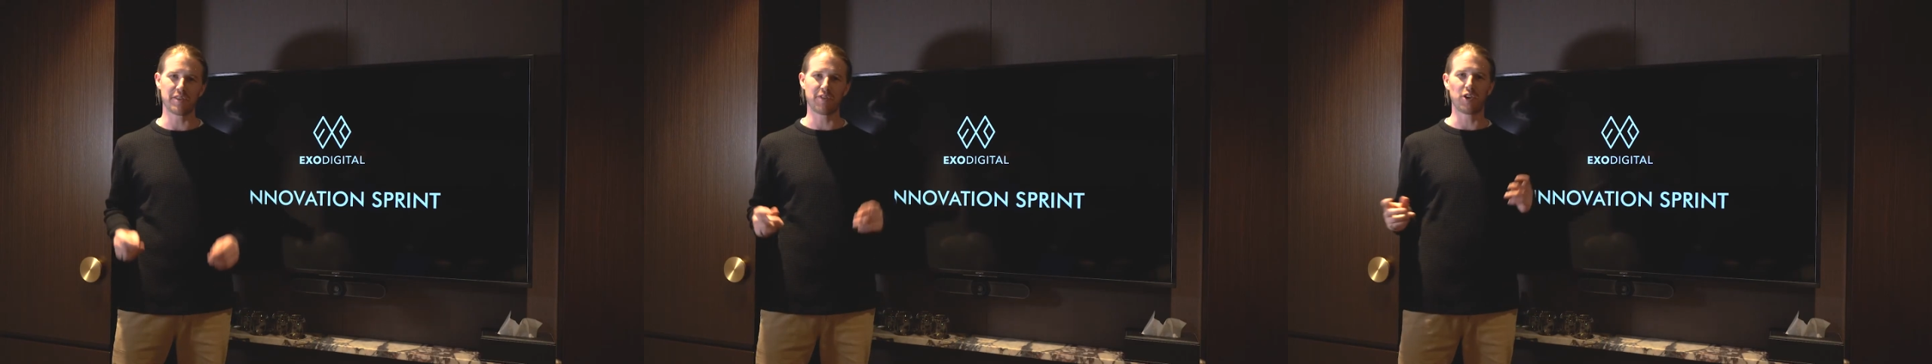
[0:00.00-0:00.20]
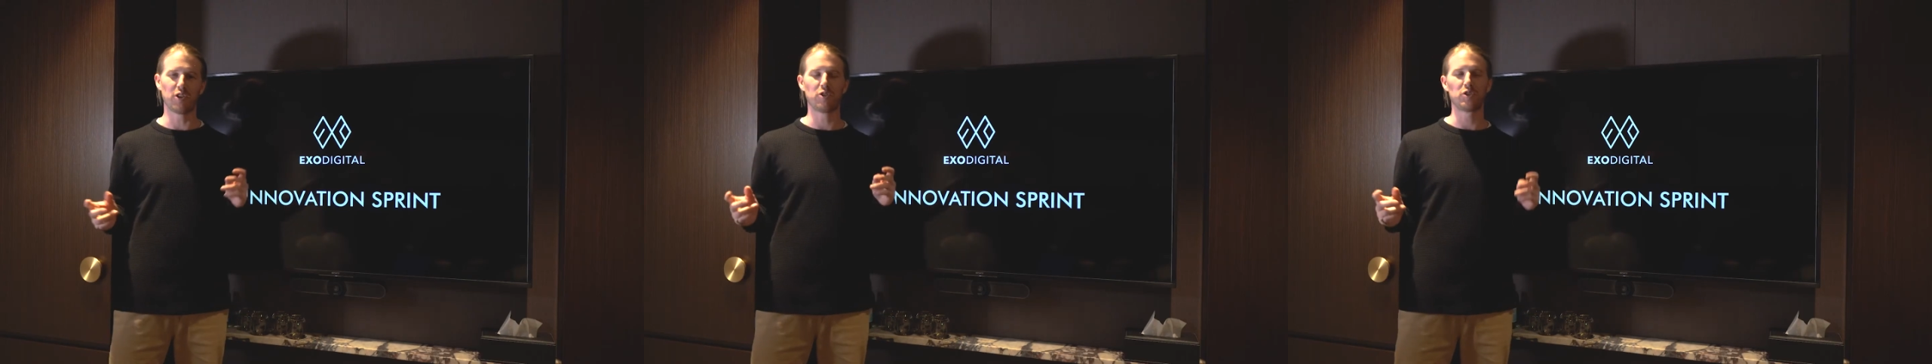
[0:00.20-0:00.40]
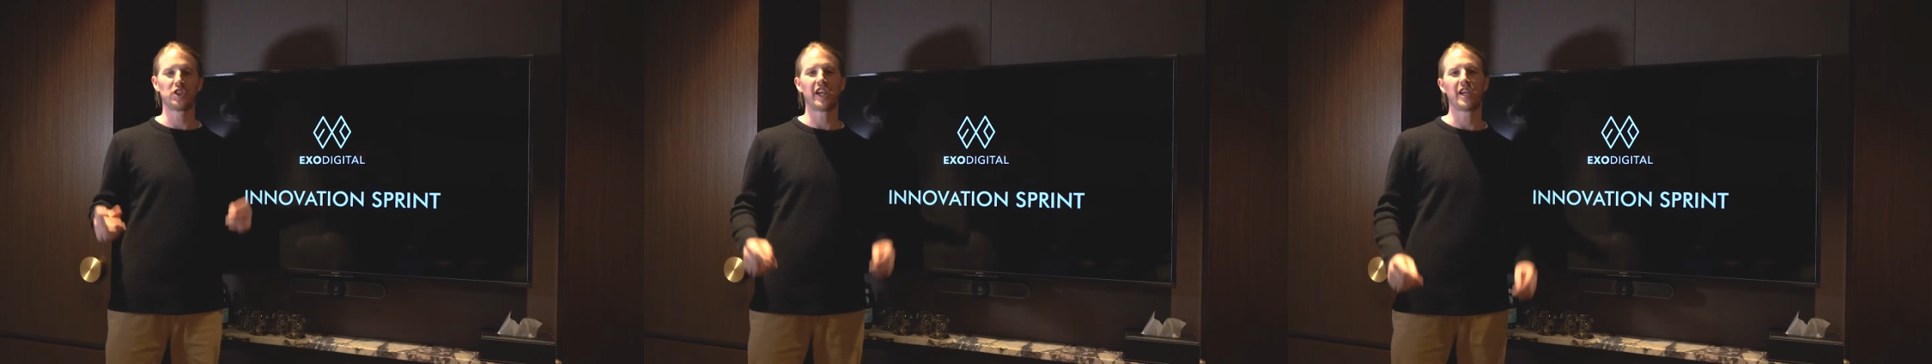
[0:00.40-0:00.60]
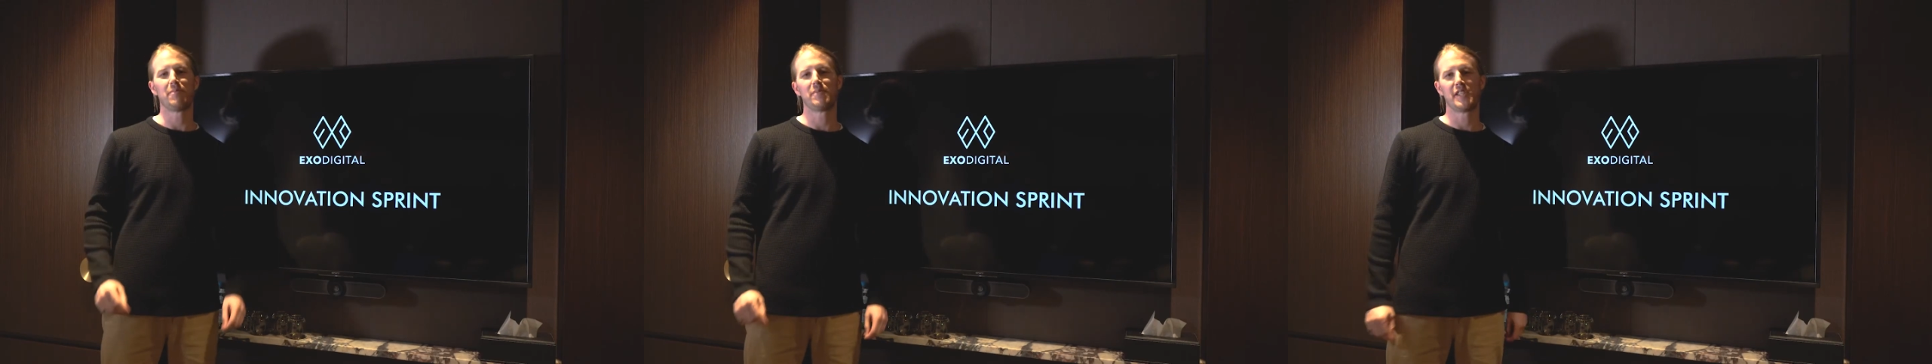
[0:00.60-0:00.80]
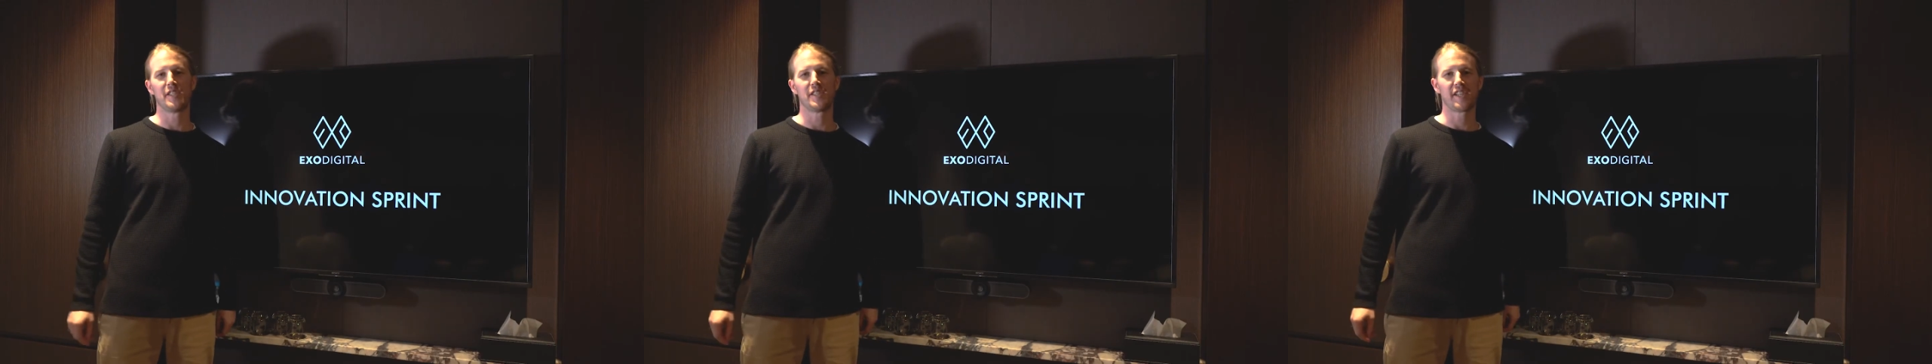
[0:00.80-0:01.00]
of all
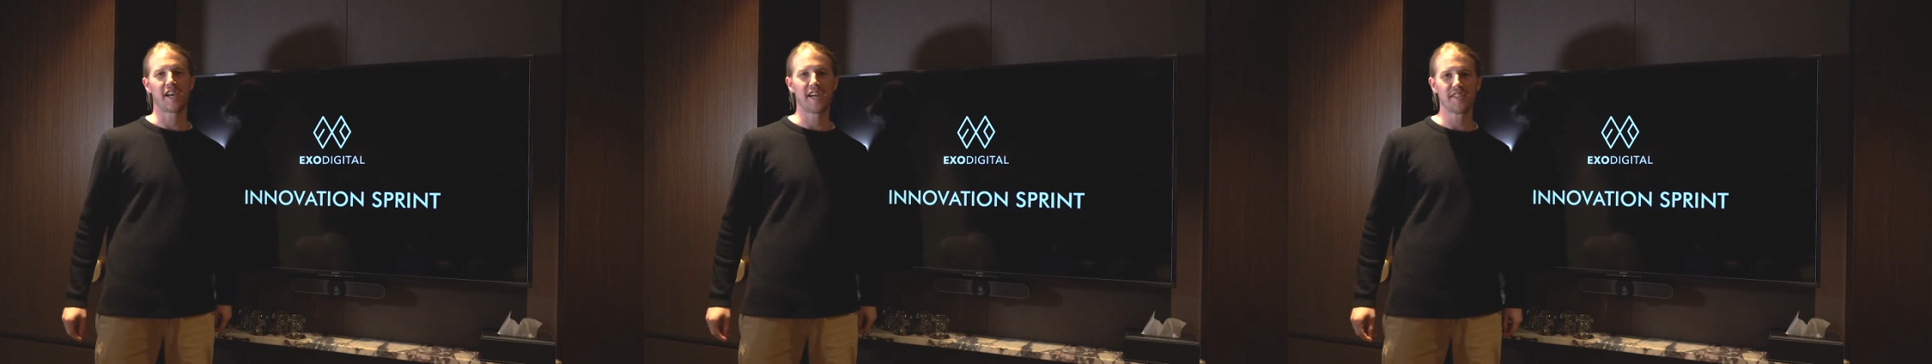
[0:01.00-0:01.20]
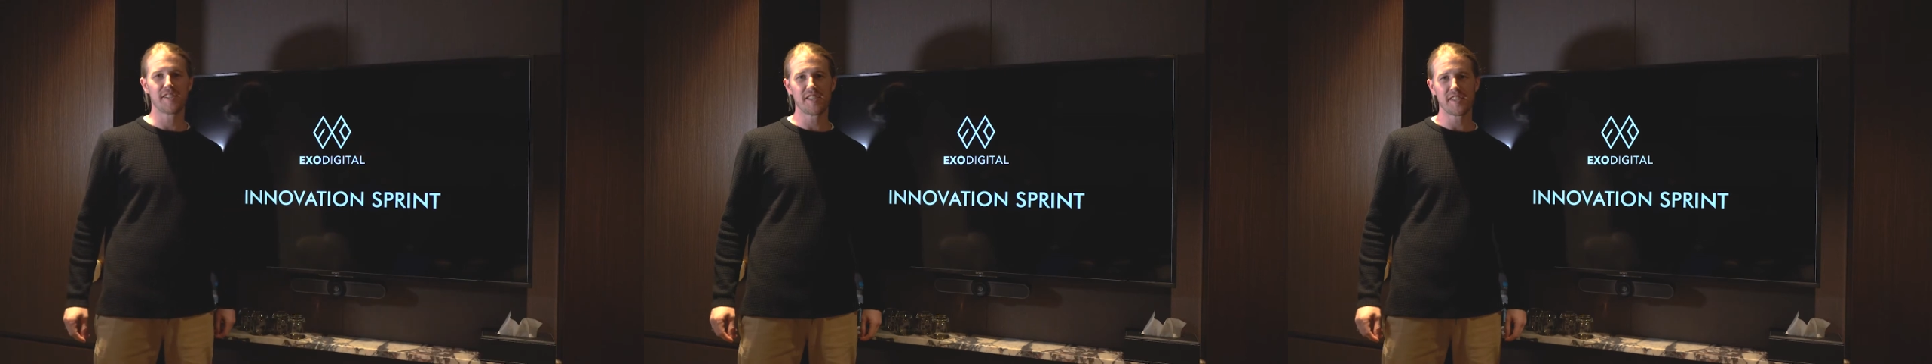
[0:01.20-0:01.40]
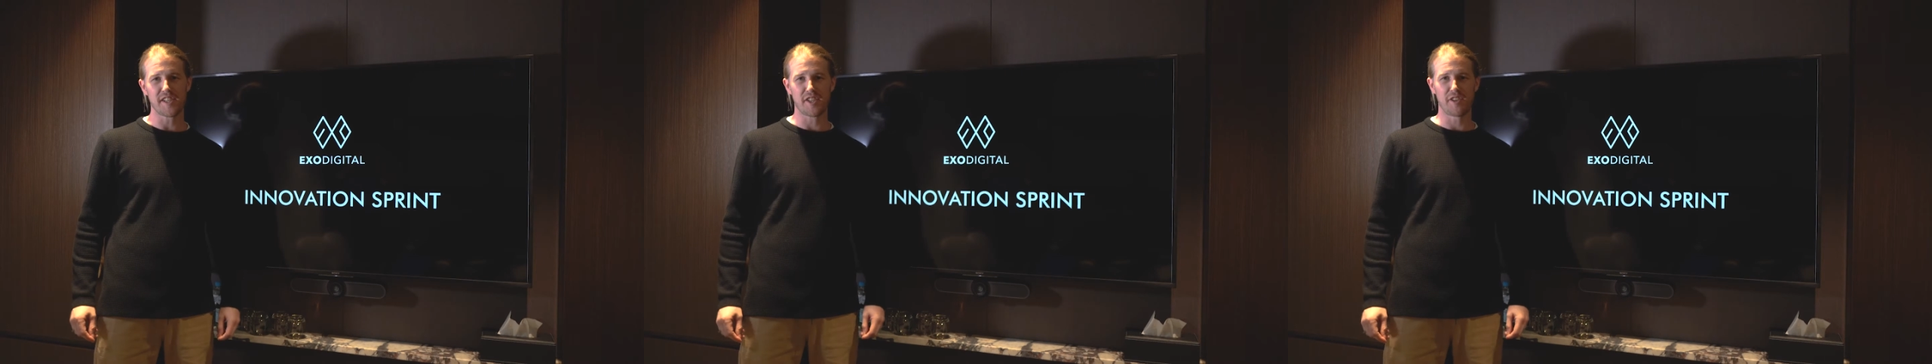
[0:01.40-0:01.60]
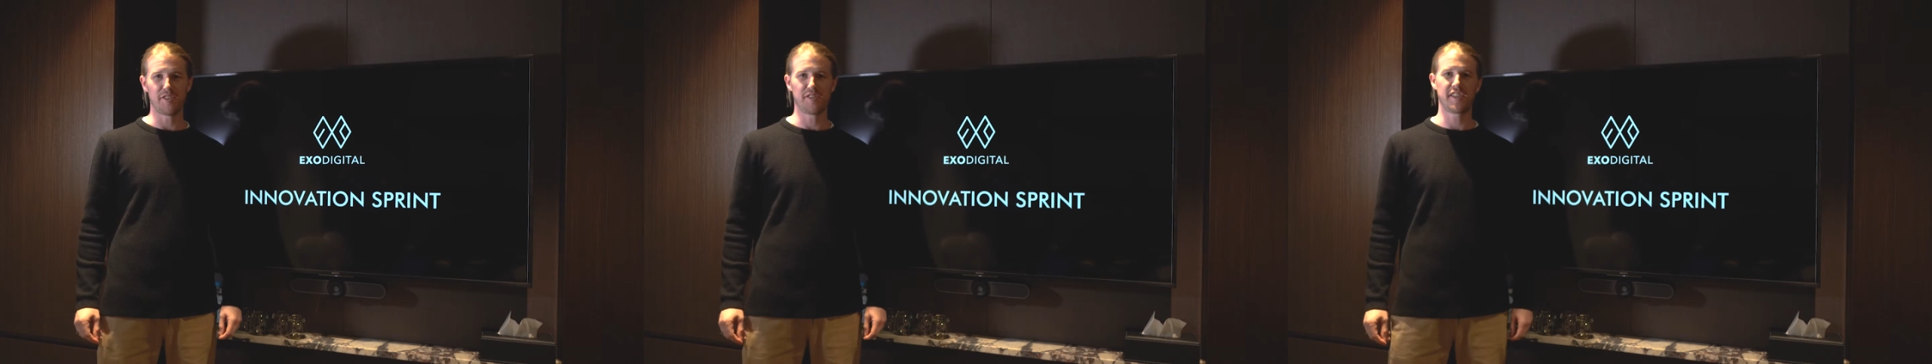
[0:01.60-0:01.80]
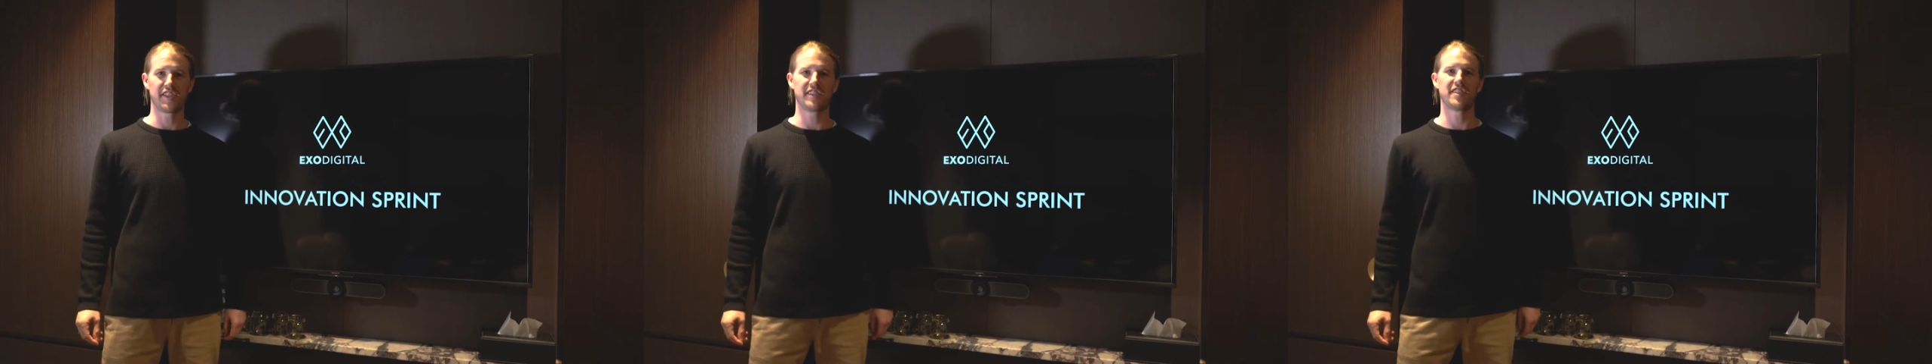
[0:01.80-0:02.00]
shapes and sizes are
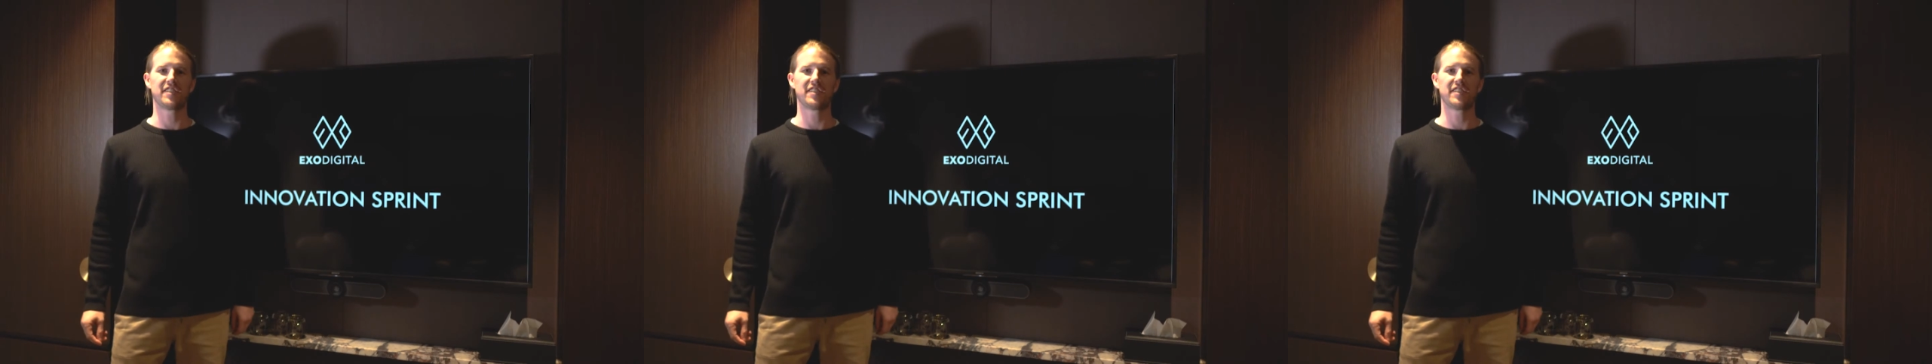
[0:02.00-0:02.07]
using